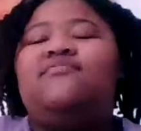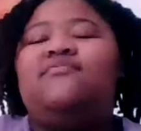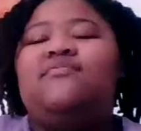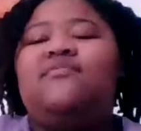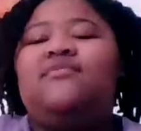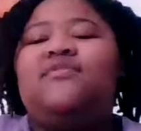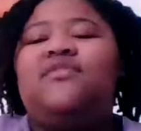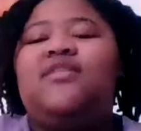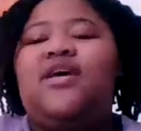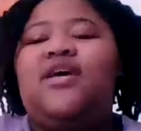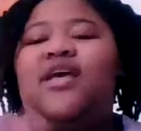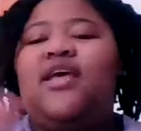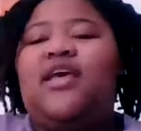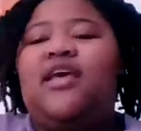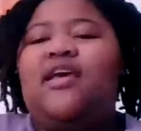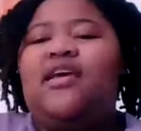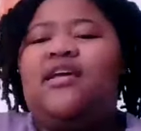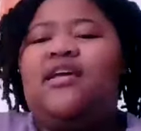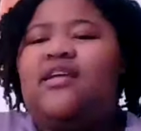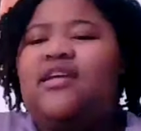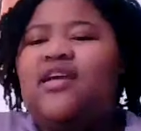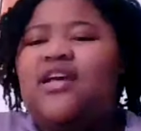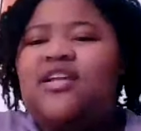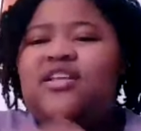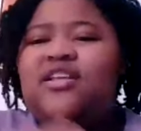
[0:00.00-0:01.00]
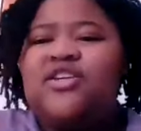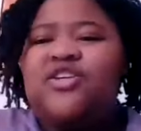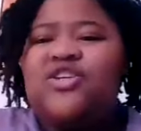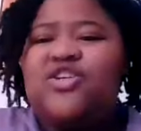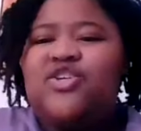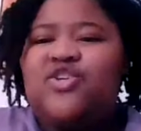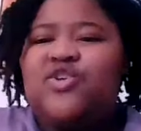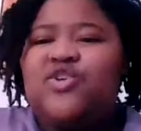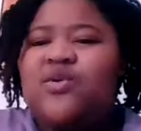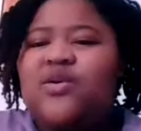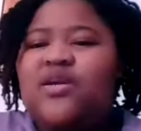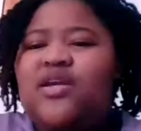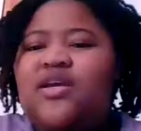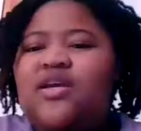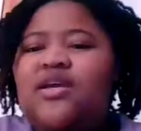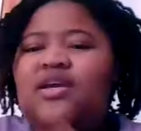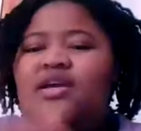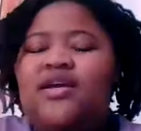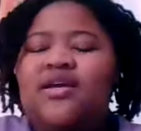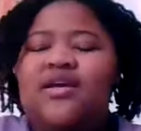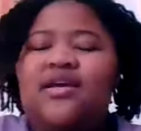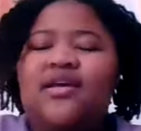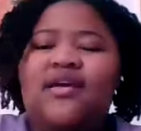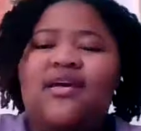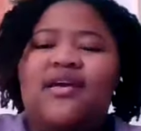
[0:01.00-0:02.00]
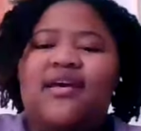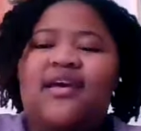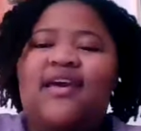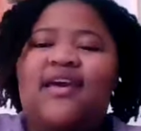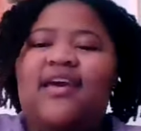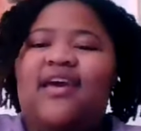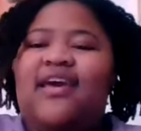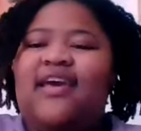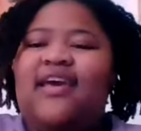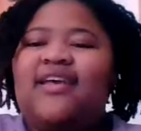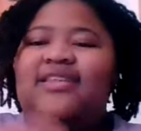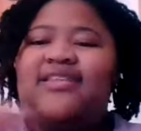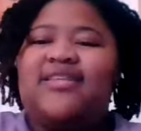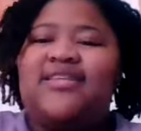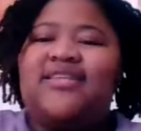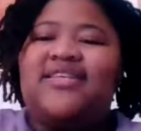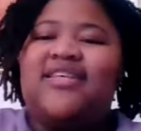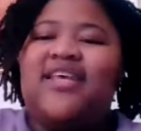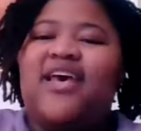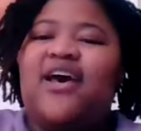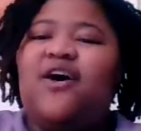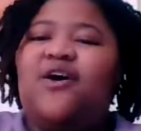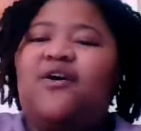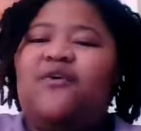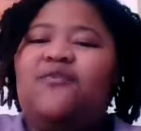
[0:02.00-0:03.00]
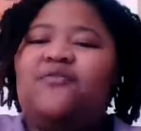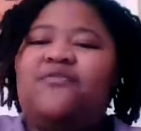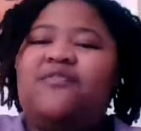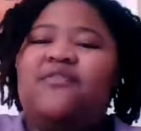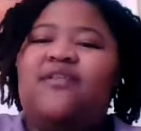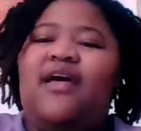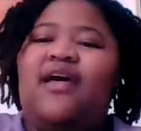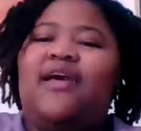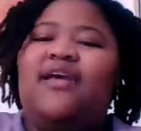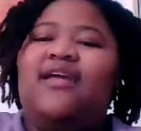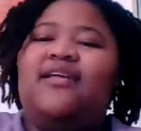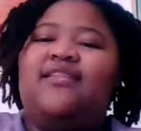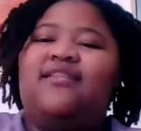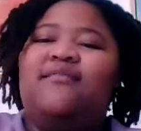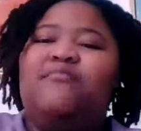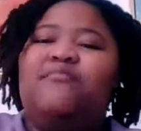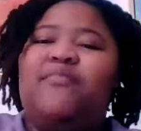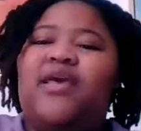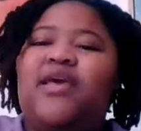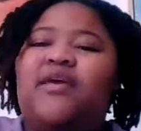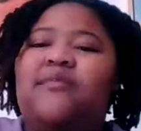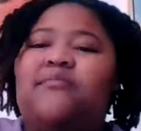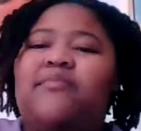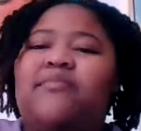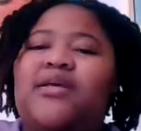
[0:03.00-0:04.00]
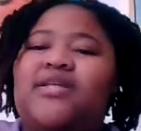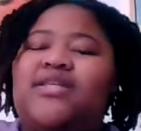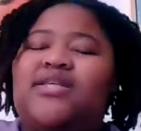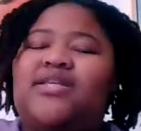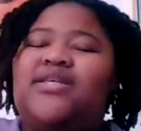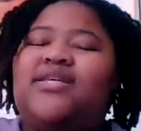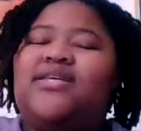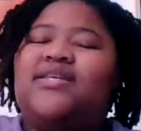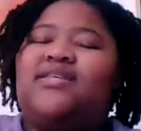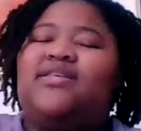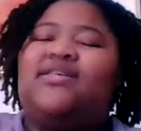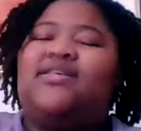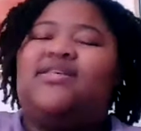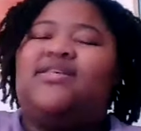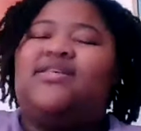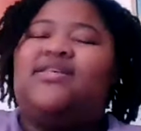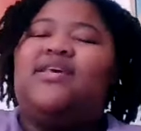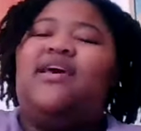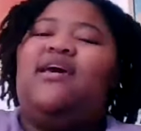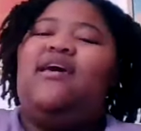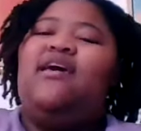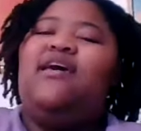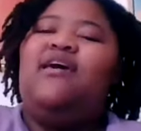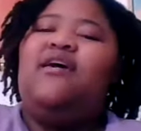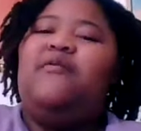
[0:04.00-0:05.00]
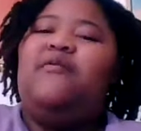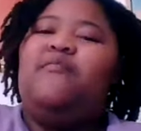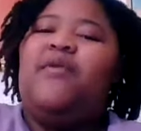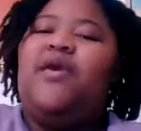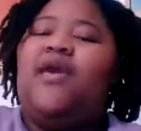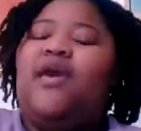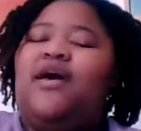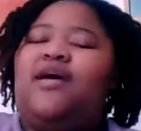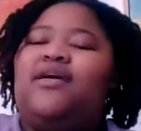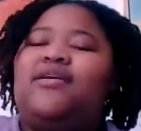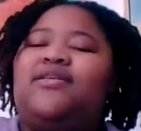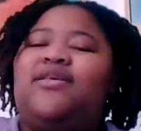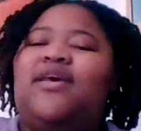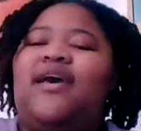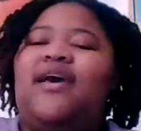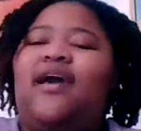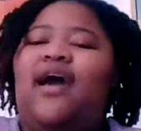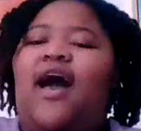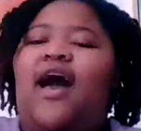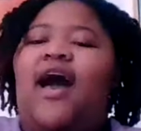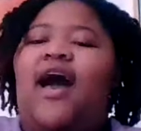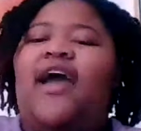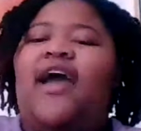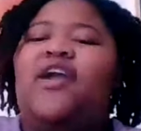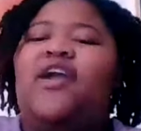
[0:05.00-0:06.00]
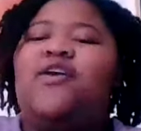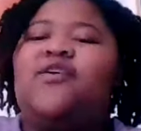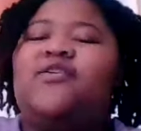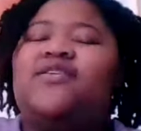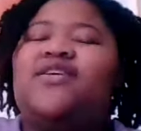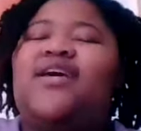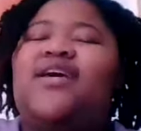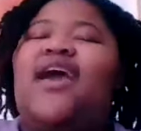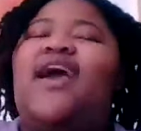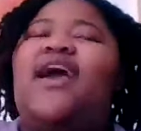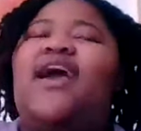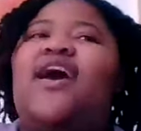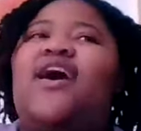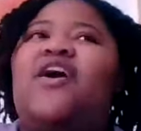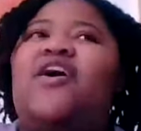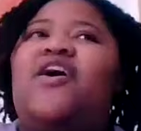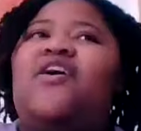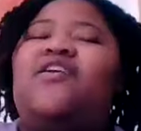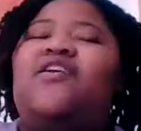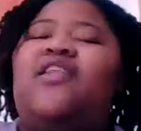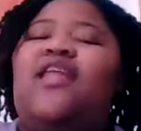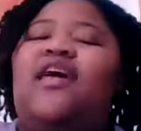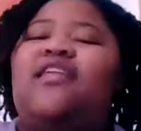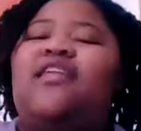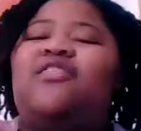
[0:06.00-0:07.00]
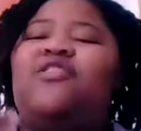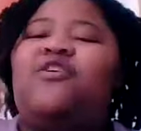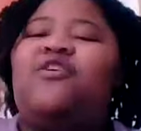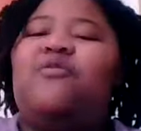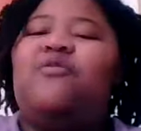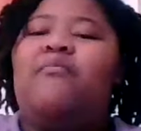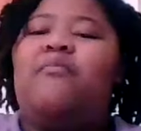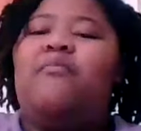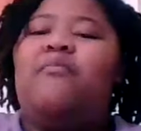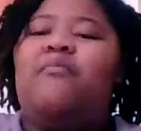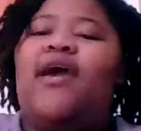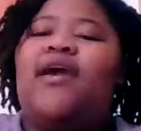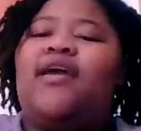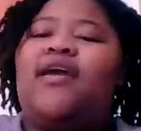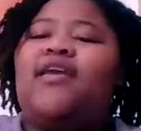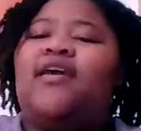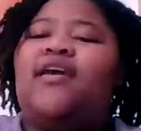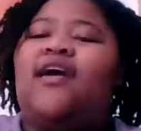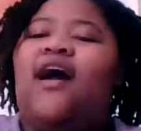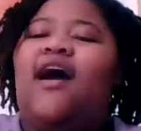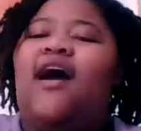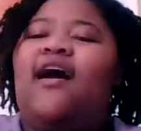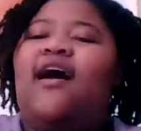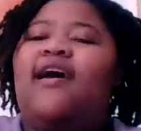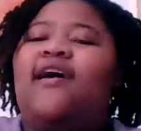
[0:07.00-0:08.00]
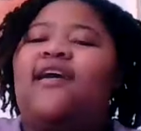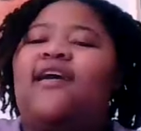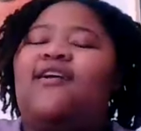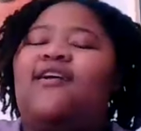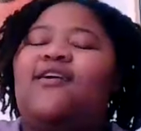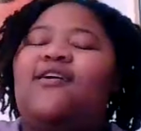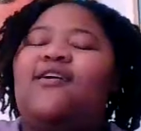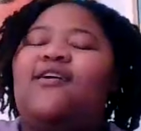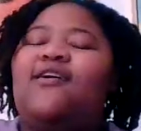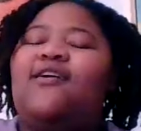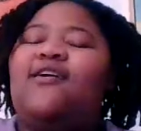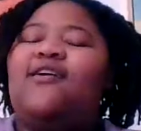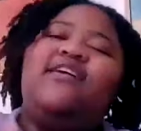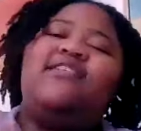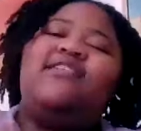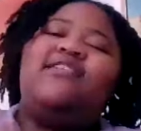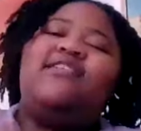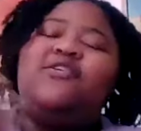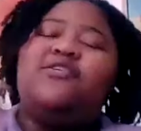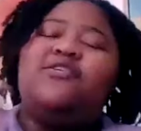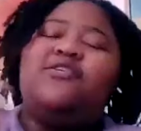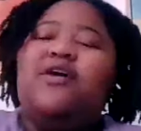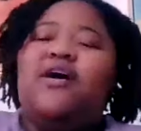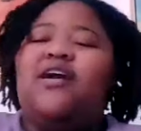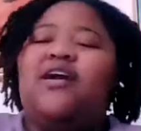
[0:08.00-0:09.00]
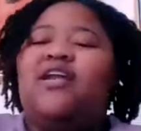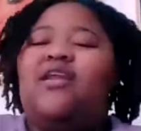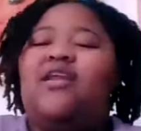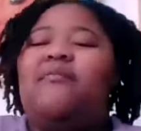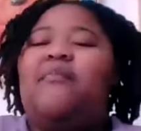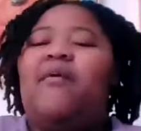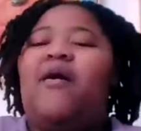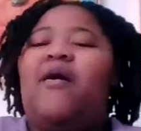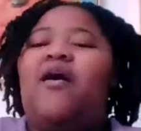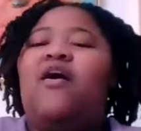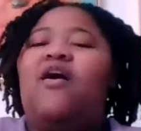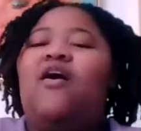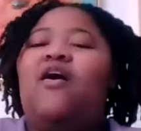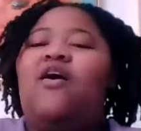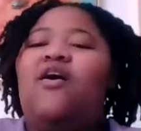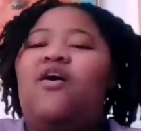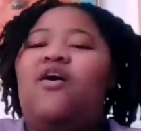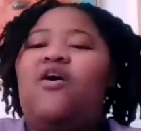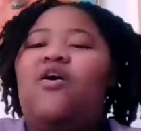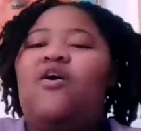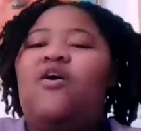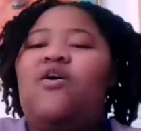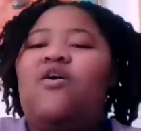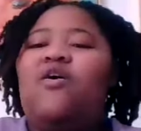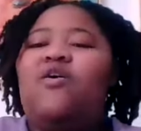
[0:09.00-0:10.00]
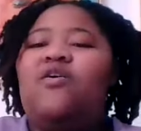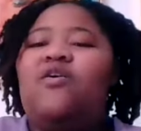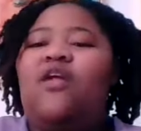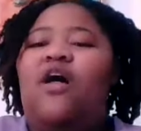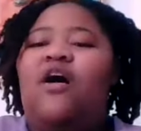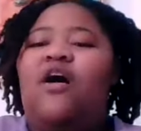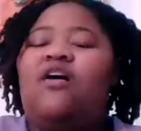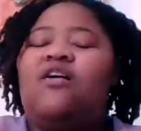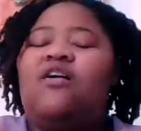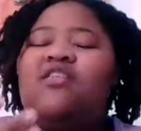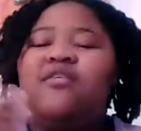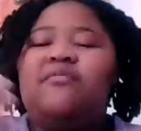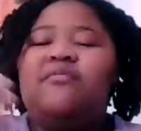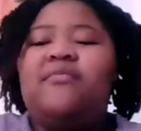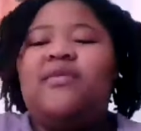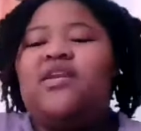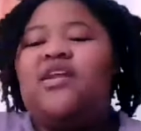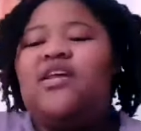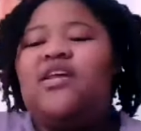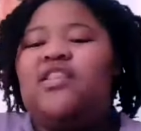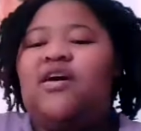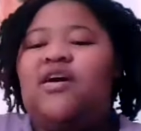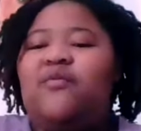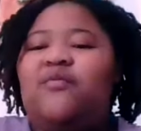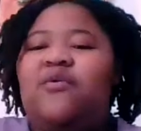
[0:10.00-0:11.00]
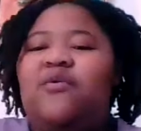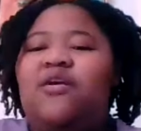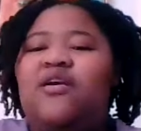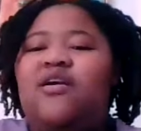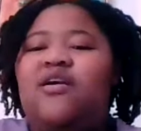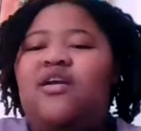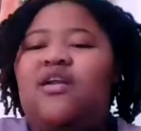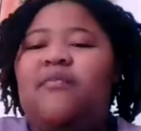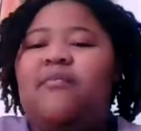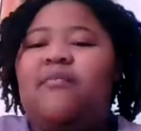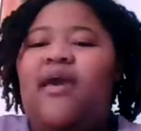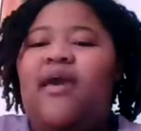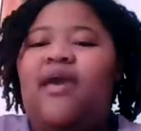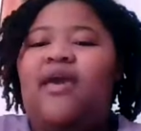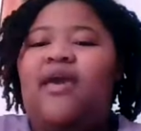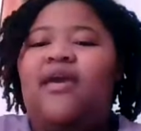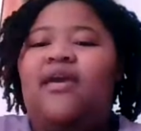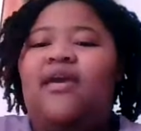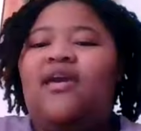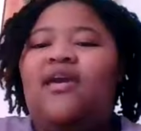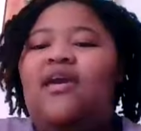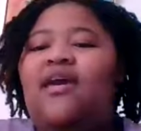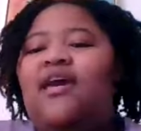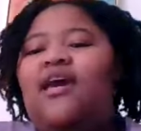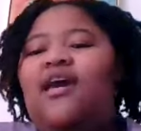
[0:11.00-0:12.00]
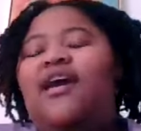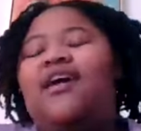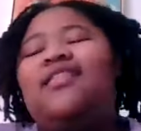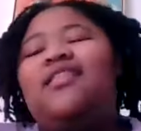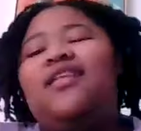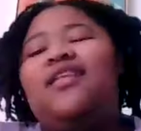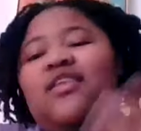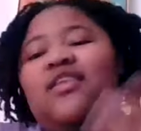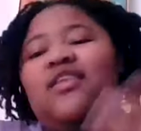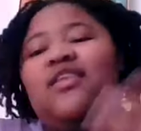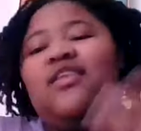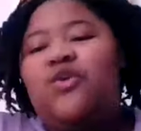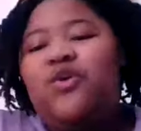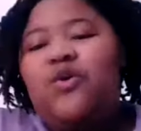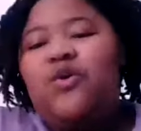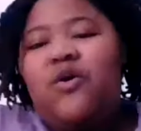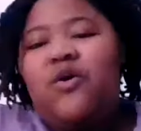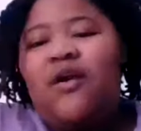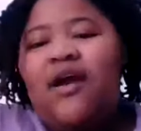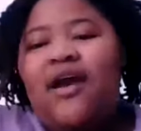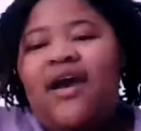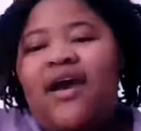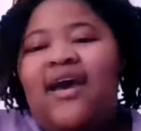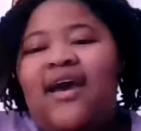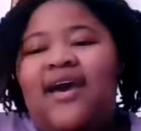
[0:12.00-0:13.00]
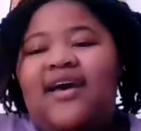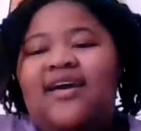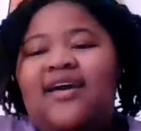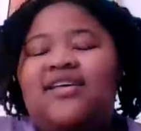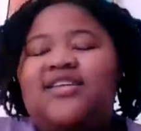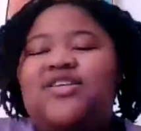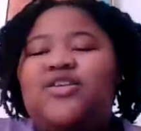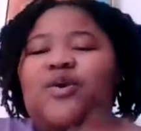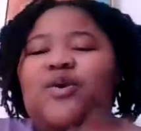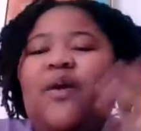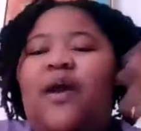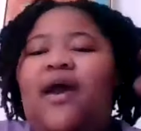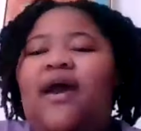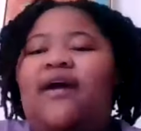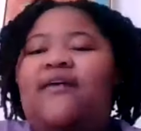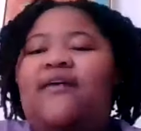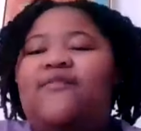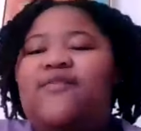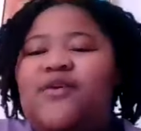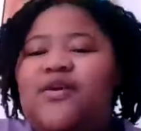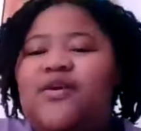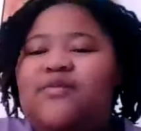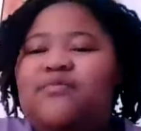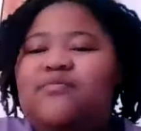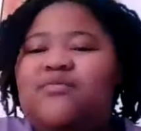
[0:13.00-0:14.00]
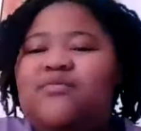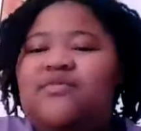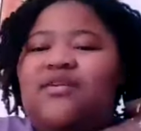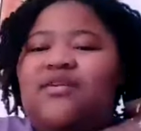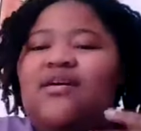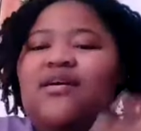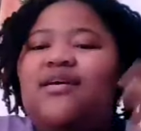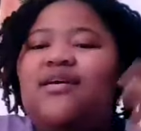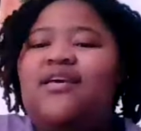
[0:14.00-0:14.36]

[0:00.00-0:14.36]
the industry itself, like big business, because like Irontown, like they're mining iron. They're talking about, oh, all the money that we're gonna make. And then the Lorax, you have him,